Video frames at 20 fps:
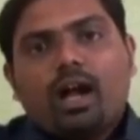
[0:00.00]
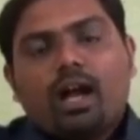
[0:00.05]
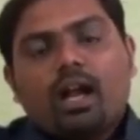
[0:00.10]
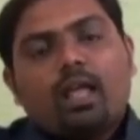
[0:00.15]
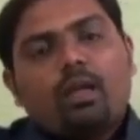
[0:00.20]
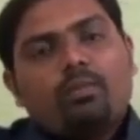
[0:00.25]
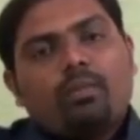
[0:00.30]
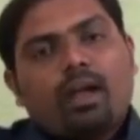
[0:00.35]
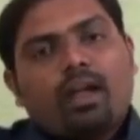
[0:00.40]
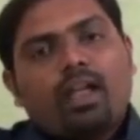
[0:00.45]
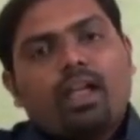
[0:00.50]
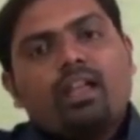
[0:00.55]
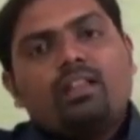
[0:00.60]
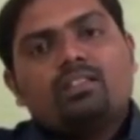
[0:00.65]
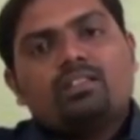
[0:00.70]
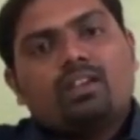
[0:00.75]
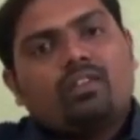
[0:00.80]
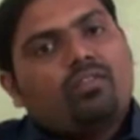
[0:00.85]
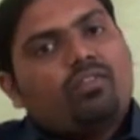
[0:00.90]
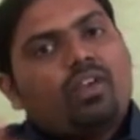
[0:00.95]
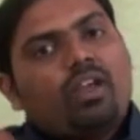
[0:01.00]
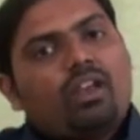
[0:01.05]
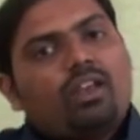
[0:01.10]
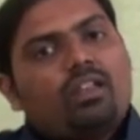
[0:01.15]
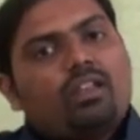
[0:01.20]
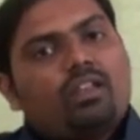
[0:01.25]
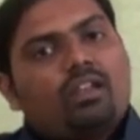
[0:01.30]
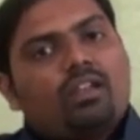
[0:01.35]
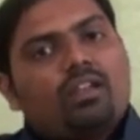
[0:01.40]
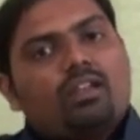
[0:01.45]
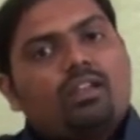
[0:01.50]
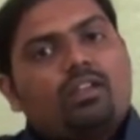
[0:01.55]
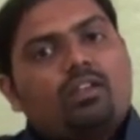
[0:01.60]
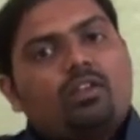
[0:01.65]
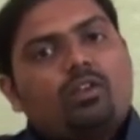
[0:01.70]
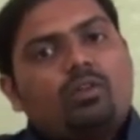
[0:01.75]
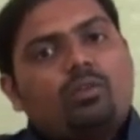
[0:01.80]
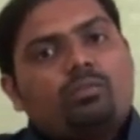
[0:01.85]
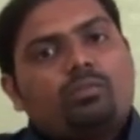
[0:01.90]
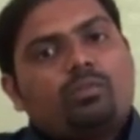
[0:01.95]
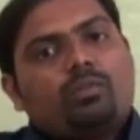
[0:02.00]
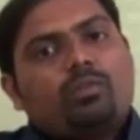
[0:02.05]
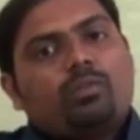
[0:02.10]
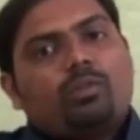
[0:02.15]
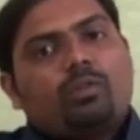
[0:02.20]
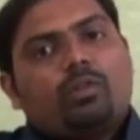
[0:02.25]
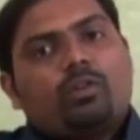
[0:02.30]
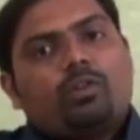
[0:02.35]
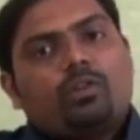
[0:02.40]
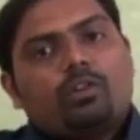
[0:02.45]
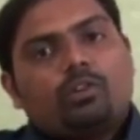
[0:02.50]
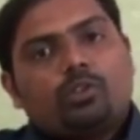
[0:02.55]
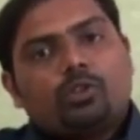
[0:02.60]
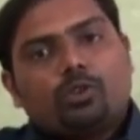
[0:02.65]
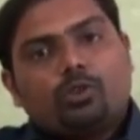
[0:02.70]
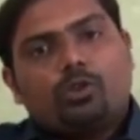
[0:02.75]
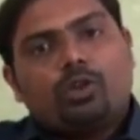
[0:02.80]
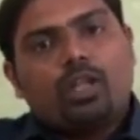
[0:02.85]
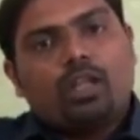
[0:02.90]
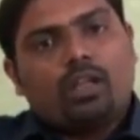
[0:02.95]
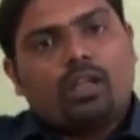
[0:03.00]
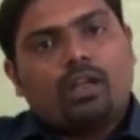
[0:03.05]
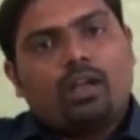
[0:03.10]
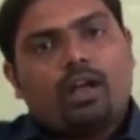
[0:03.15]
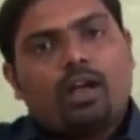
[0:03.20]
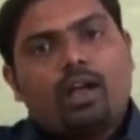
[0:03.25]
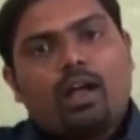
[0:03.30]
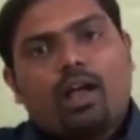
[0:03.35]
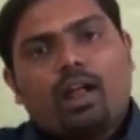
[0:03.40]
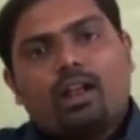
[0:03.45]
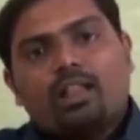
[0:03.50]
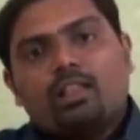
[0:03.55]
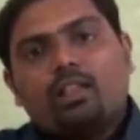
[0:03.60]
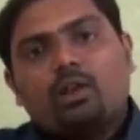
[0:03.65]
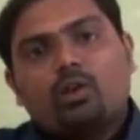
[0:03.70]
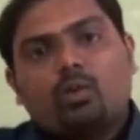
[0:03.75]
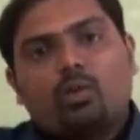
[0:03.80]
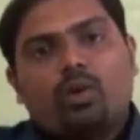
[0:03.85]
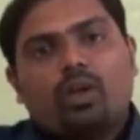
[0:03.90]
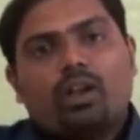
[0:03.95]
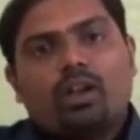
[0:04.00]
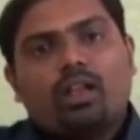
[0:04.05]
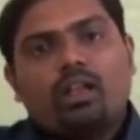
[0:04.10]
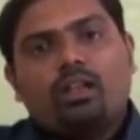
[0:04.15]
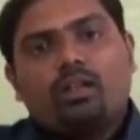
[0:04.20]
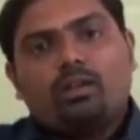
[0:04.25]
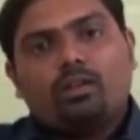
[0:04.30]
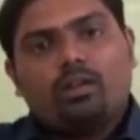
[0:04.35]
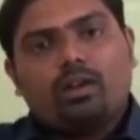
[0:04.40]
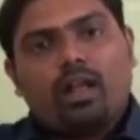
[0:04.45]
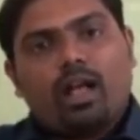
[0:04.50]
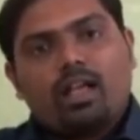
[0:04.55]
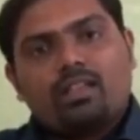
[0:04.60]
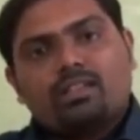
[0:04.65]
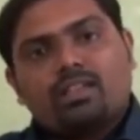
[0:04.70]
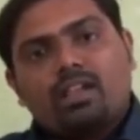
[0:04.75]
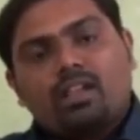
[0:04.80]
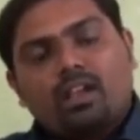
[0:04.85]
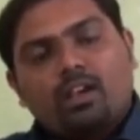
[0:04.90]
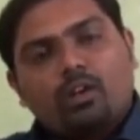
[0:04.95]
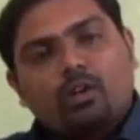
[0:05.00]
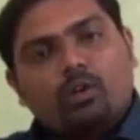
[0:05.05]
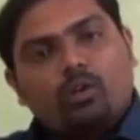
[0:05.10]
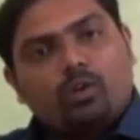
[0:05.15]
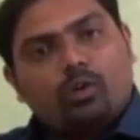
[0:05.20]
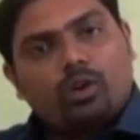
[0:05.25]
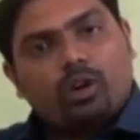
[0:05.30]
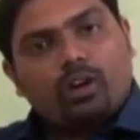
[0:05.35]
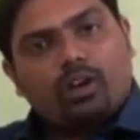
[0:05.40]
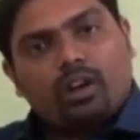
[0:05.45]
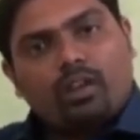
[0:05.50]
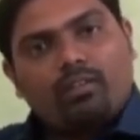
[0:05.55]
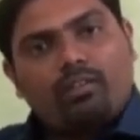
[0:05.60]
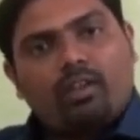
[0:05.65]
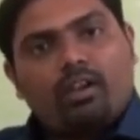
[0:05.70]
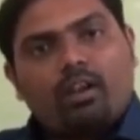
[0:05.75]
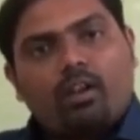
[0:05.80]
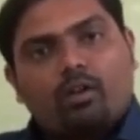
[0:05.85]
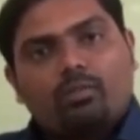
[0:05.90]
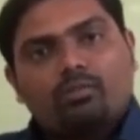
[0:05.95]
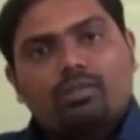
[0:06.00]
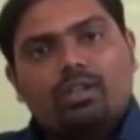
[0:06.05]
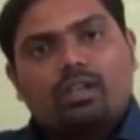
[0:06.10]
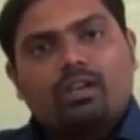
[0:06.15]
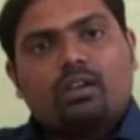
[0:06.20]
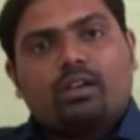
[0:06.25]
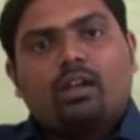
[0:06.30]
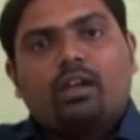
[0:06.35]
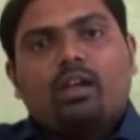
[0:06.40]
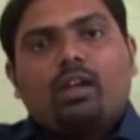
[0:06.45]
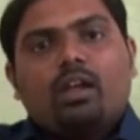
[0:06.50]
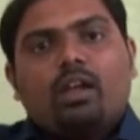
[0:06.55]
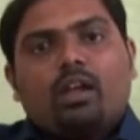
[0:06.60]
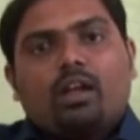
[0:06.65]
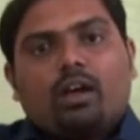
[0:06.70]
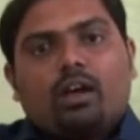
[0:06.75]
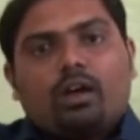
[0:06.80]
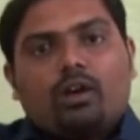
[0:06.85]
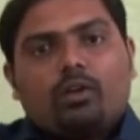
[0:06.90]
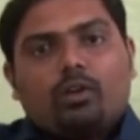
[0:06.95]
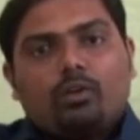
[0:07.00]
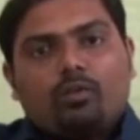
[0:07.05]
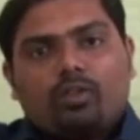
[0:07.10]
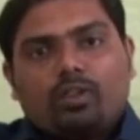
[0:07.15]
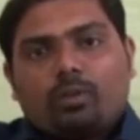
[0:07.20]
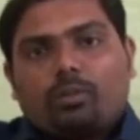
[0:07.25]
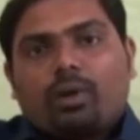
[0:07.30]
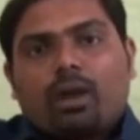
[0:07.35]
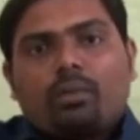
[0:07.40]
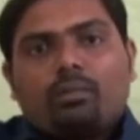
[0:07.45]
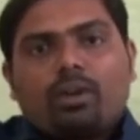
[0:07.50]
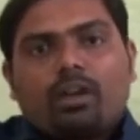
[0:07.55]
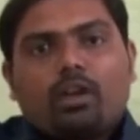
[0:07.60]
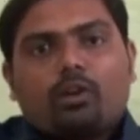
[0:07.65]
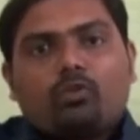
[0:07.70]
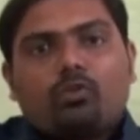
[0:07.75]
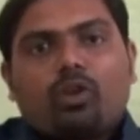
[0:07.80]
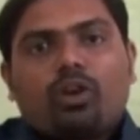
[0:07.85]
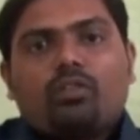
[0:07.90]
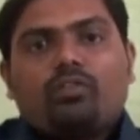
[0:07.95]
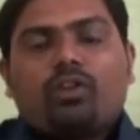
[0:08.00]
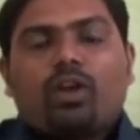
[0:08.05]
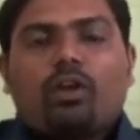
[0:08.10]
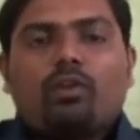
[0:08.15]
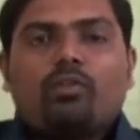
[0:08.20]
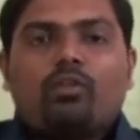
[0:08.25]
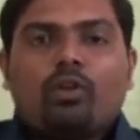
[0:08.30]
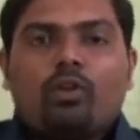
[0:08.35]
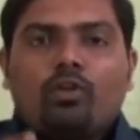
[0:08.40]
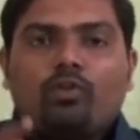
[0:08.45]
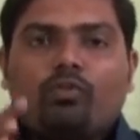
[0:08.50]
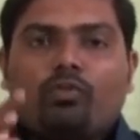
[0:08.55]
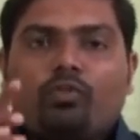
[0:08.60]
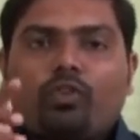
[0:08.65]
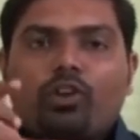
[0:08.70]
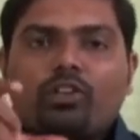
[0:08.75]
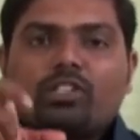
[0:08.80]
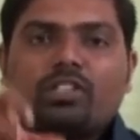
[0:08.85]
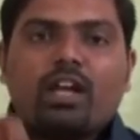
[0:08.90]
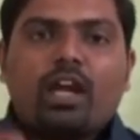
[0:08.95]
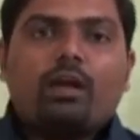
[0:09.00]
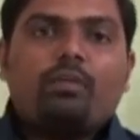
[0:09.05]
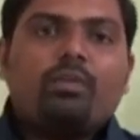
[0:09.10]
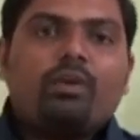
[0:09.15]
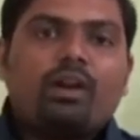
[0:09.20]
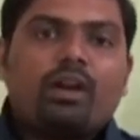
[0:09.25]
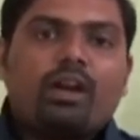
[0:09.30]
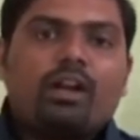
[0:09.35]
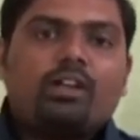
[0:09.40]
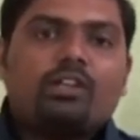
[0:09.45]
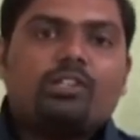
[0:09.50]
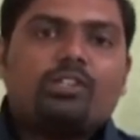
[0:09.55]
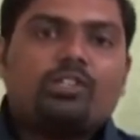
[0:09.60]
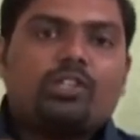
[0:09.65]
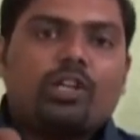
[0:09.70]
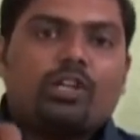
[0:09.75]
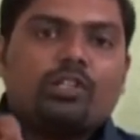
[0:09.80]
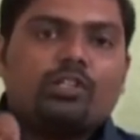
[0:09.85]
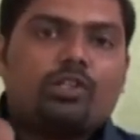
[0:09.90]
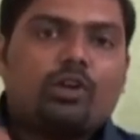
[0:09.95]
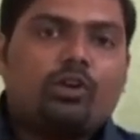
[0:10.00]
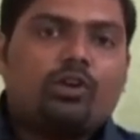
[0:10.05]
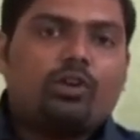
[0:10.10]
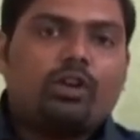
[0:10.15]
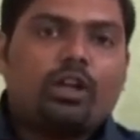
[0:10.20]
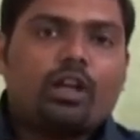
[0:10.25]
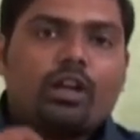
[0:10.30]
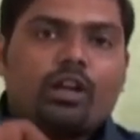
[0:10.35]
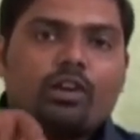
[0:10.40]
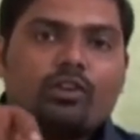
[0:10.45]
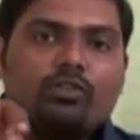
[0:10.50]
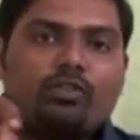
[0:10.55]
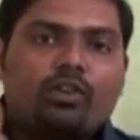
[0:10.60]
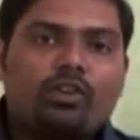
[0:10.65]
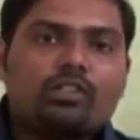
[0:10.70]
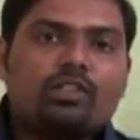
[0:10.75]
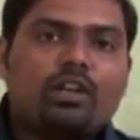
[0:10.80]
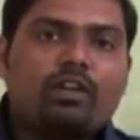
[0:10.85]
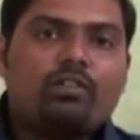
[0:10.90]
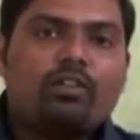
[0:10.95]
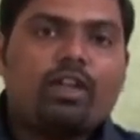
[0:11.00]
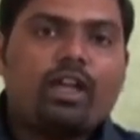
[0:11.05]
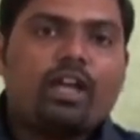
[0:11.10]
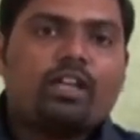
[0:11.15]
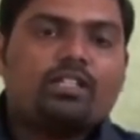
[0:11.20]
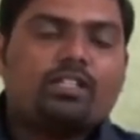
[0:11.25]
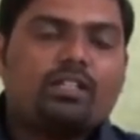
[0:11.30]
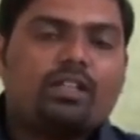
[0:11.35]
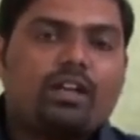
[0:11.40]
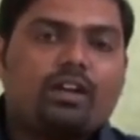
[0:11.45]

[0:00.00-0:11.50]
and I am again somewhere shooting another query asking it to retrieve an object with the primary key 25. First, Hibernate checks out in its first level cache